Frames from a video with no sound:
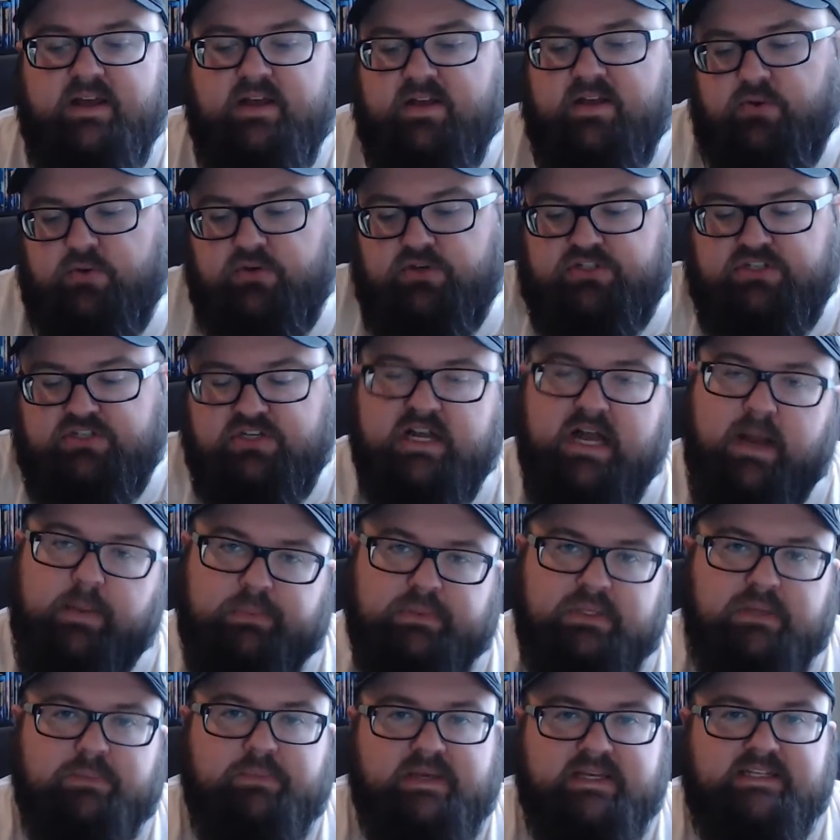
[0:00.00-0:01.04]
There were just a
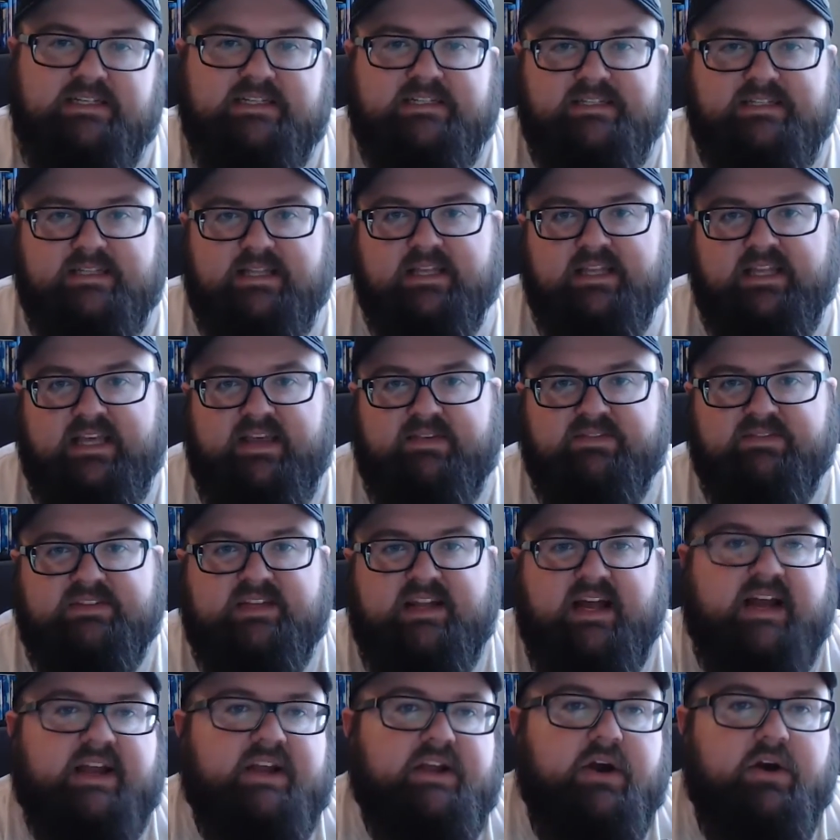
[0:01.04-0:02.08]
couple of pieces in the leaves that
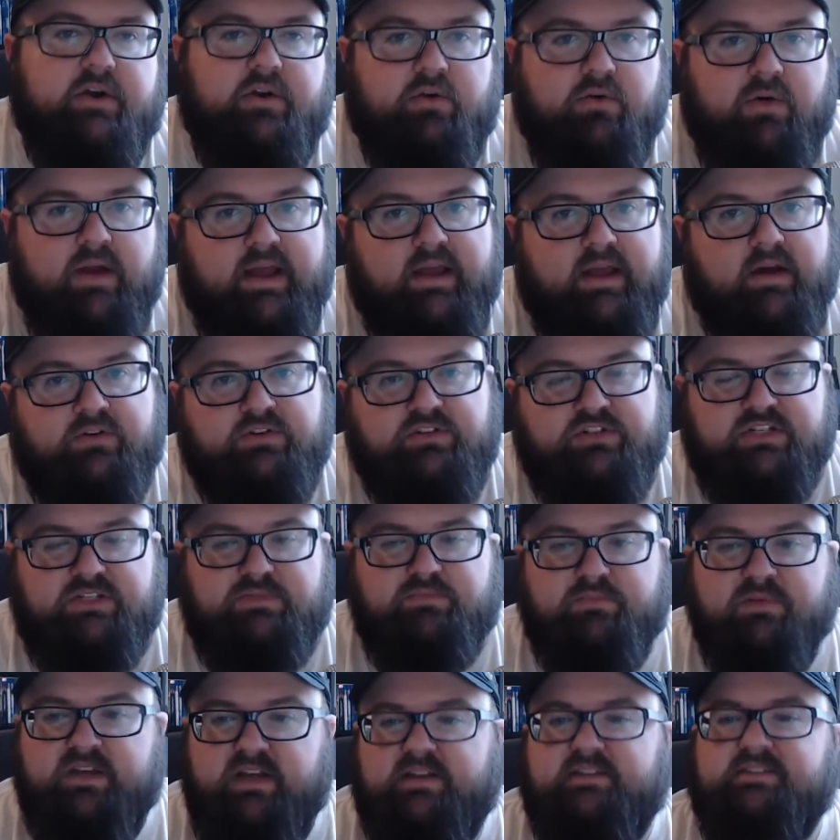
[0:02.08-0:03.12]
I cut around just
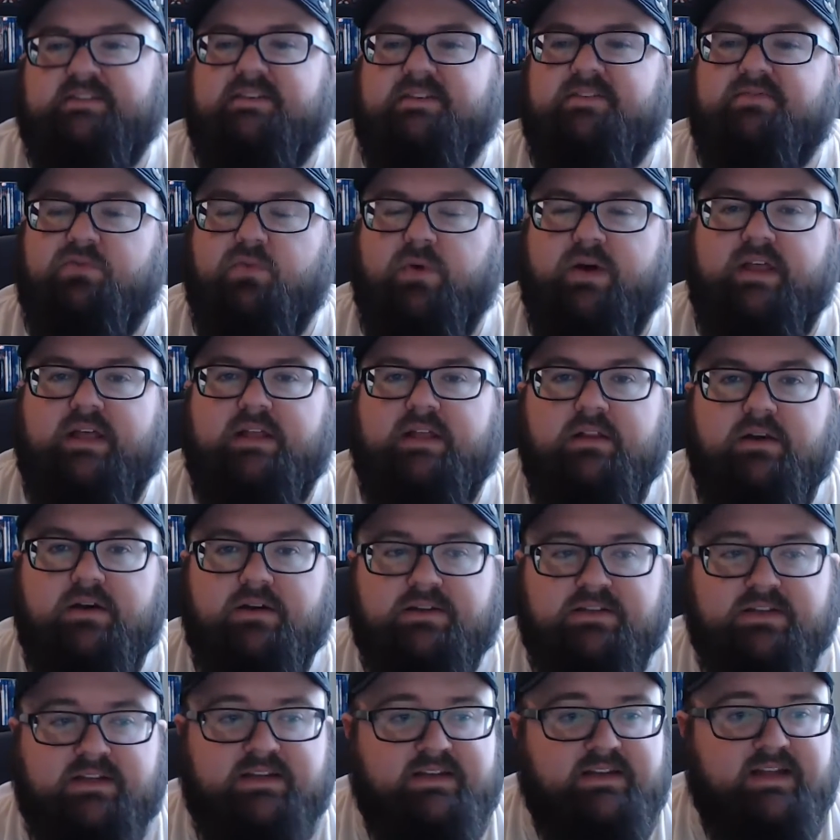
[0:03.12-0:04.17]
because of the way they
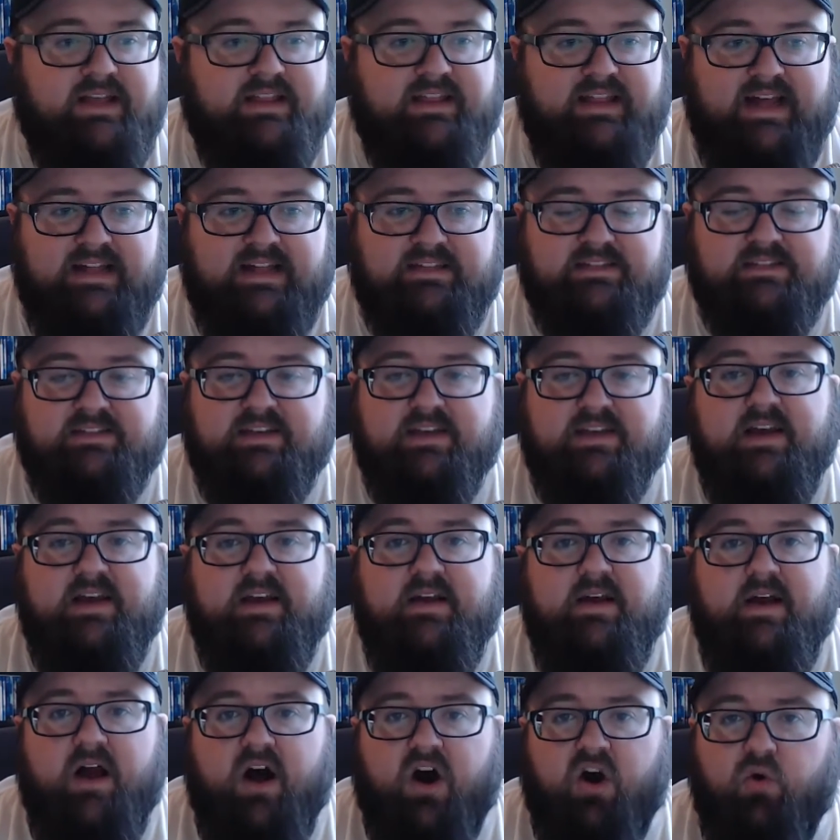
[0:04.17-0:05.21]
looked. And that's
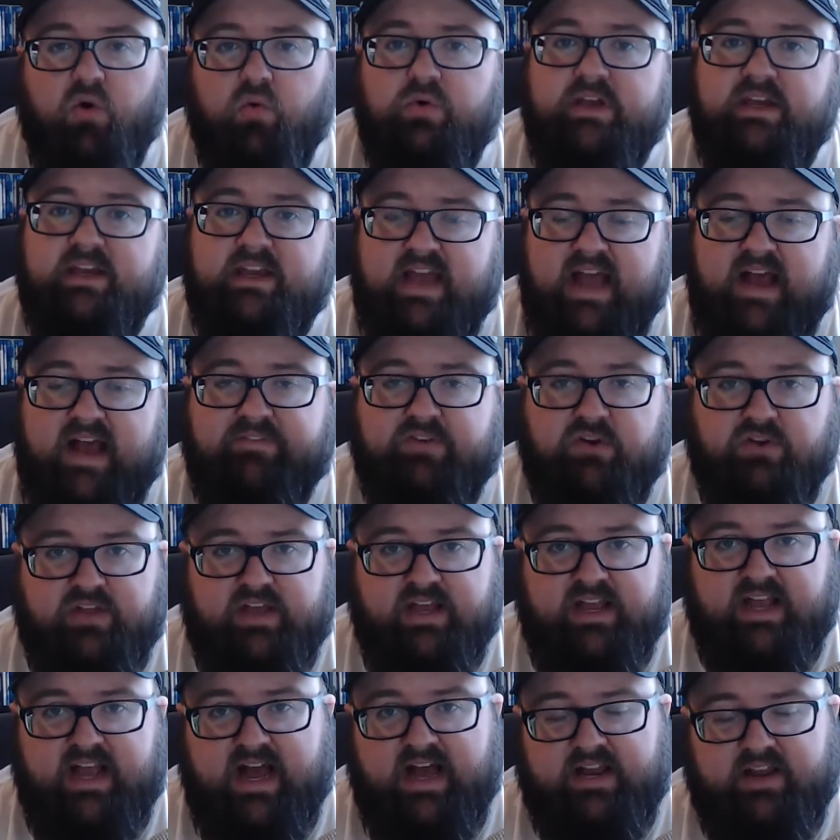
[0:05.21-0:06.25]
a week after they
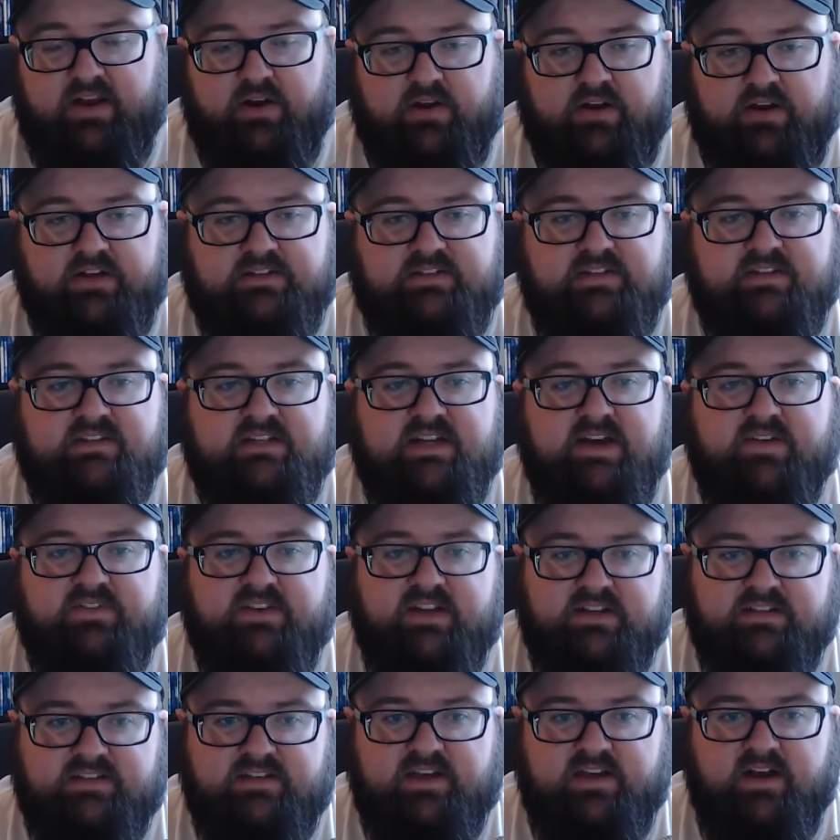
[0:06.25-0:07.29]
got here, because the stuff
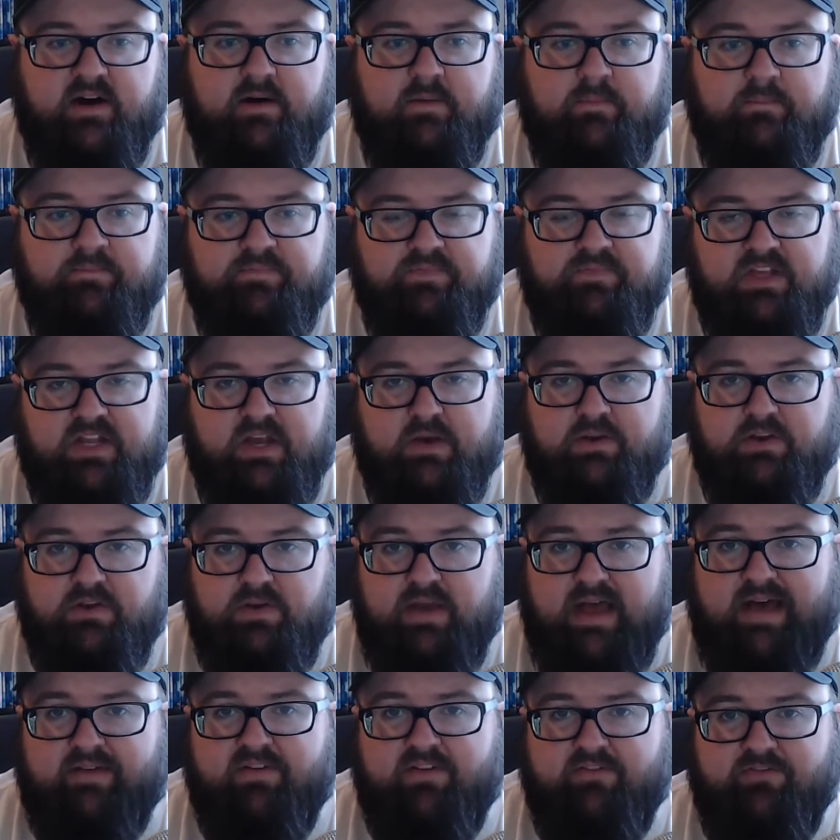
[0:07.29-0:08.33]
does come, and you
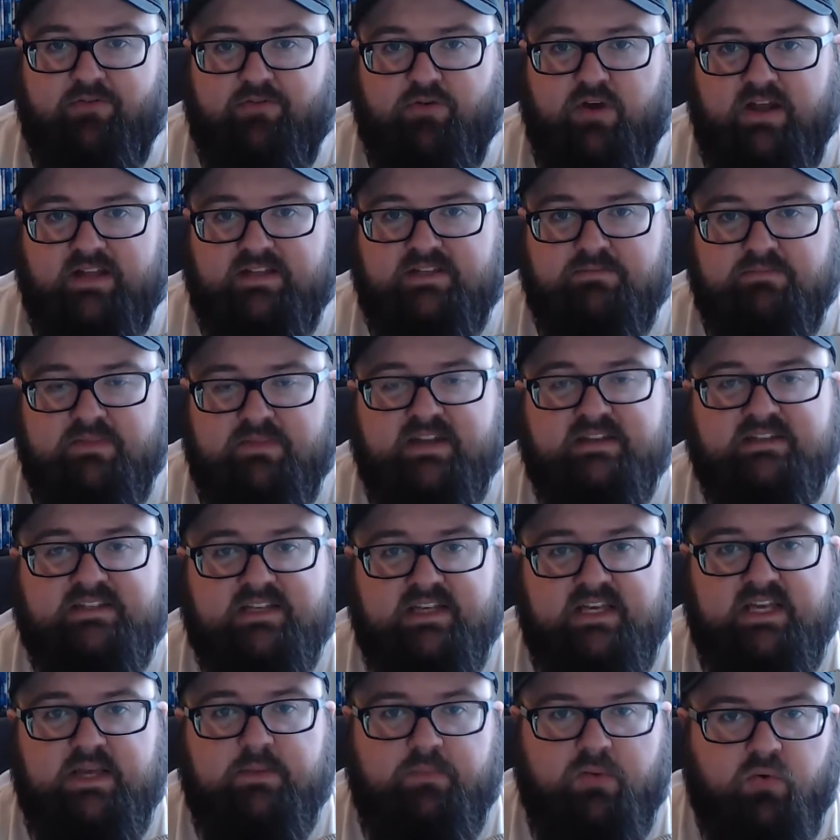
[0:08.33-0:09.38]
have it it's meant to
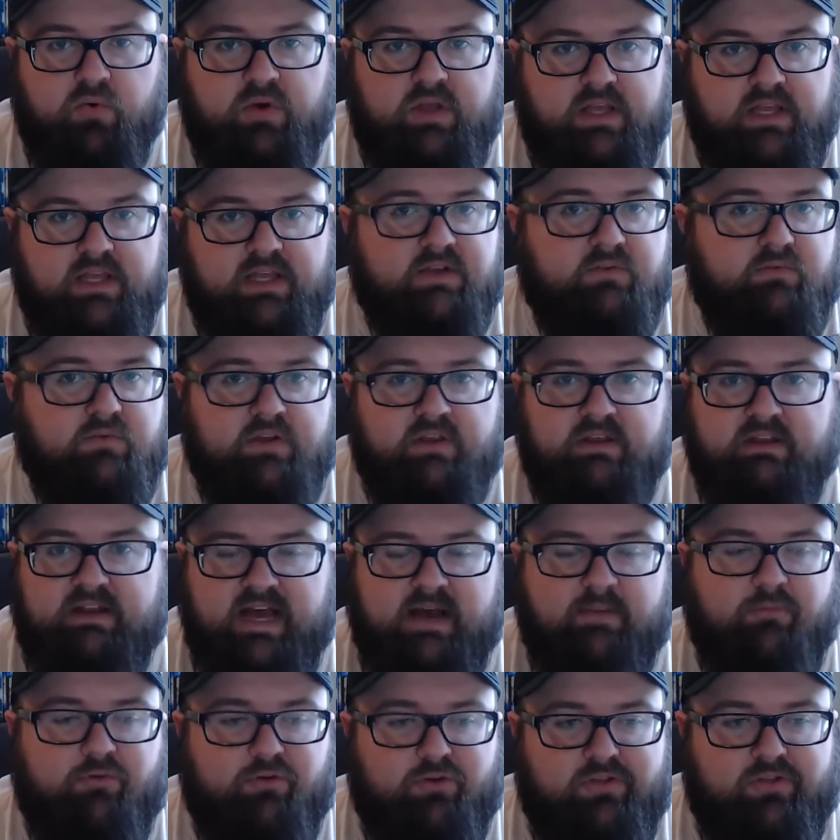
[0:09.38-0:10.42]
keep a week and really
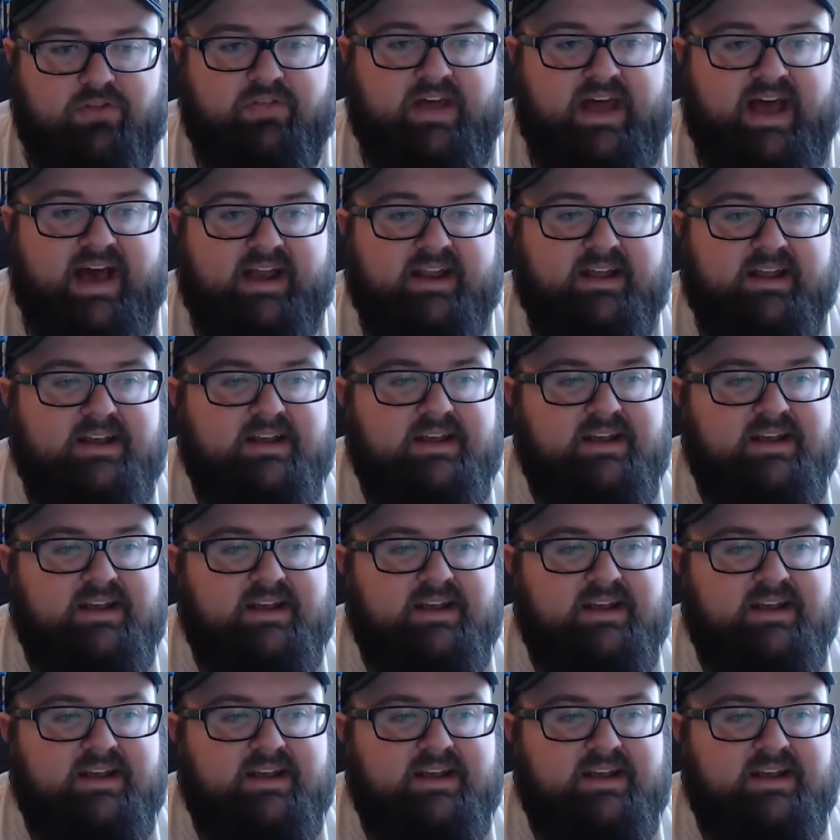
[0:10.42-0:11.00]
not more than that.